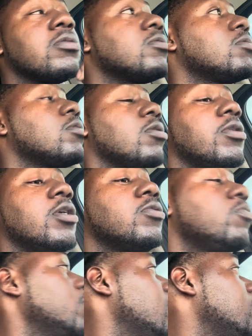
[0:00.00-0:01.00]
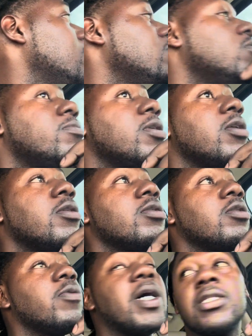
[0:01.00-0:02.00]
So that's what we're gonna do, man.
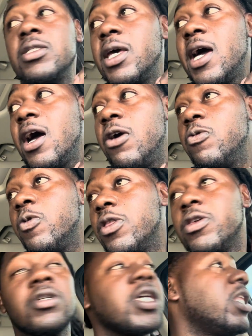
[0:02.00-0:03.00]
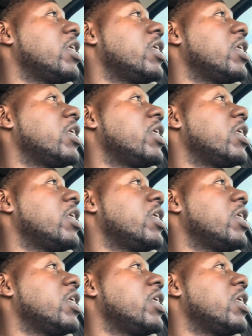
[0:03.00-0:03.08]
Though I said I'd rather get it